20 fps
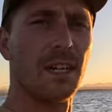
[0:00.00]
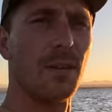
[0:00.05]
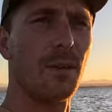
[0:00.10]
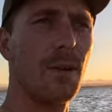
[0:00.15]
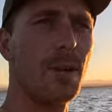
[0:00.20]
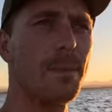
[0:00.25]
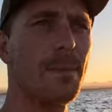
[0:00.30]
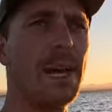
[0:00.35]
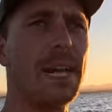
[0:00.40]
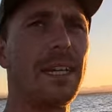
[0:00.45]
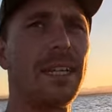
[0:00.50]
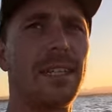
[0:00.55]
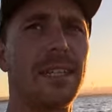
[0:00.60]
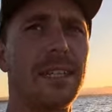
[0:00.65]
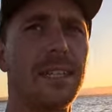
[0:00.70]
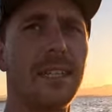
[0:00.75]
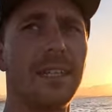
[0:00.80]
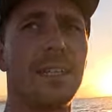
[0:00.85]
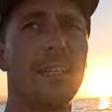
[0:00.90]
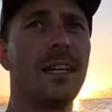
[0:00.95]
We made
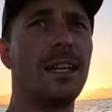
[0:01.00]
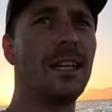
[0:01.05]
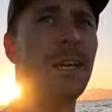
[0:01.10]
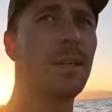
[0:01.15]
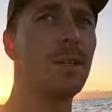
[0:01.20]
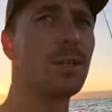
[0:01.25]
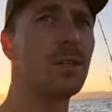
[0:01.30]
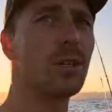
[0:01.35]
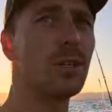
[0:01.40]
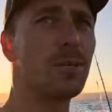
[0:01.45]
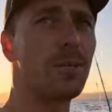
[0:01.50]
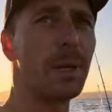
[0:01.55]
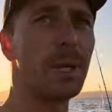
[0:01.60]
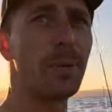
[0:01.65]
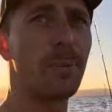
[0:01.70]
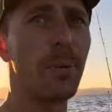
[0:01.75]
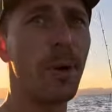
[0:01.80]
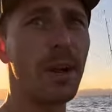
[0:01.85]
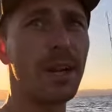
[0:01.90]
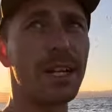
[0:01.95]
good bit
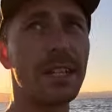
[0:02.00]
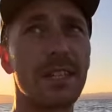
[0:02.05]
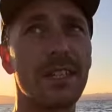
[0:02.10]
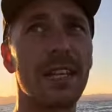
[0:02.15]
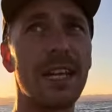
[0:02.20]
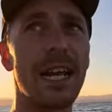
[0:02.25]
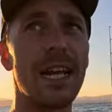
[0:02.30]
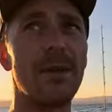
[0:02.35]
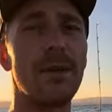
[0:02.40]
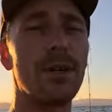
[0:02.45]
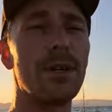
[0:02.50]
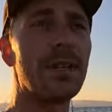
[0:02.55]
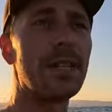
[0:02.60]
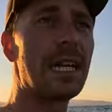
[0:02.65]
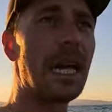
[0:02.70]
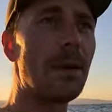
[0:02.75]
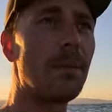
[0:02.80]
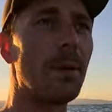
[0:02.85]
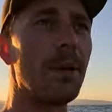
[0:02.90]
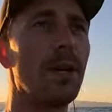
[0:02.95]
of progress today. We got a
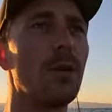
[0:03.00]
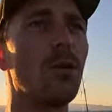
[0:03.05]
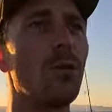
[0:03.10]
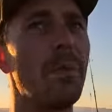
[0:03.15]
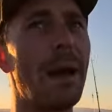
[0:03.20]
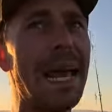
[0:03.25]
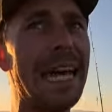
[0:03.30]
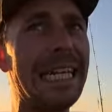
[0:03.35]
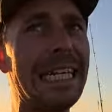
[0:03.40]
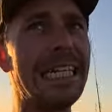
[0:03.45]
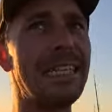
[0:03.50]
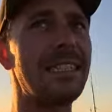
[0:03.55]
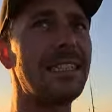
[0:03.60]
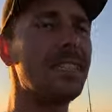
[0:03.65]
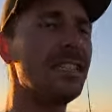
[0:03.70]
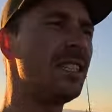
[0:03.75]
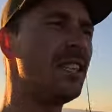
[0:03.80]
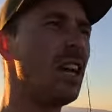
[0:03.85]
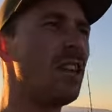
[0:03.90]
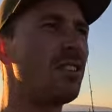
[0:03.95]
couple of little
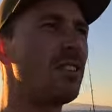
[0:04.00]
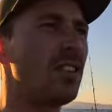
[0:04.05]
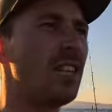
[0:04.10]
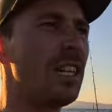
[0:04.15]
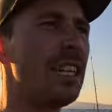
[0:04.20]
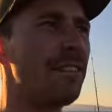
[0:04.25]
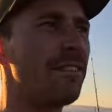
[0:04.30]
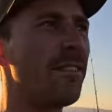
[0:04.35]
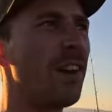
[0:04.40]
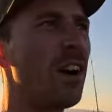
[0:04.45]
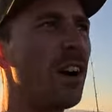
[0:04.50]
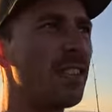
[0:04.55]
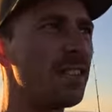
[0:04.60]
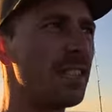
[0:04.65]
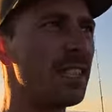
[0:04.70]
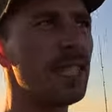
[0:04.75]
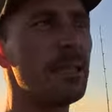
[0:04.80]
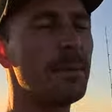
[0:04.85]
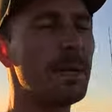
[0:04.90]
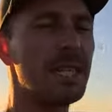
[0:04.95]
pennies, you know, 35
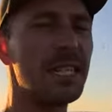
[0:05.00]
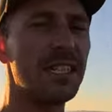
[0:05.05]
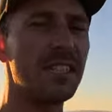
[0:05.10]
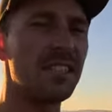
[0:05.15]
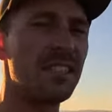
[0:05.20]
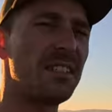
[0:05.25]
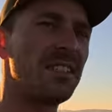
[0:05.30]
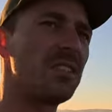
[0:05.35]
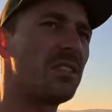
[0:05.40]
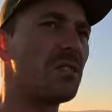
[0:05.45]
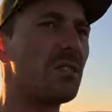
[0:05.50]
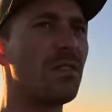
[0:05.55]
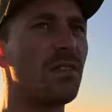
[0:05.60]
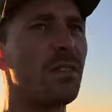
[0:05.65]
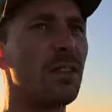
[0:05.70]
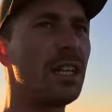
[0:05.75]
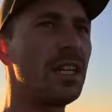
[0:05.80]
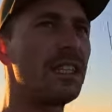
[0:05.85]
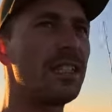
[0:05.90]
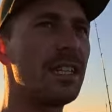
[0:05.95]
centimeters, sort
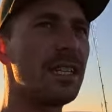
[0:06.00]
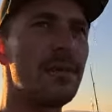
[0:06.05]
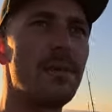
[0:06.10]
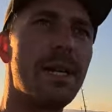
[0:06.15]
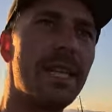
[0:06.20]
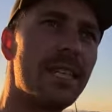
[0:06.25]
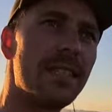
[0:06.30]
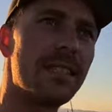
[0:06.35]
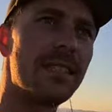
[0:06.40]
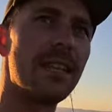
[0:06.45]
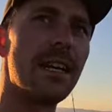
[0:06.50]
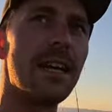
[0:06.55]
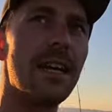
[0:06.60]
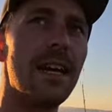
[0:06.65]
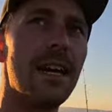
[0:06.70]
of 30 centimeters.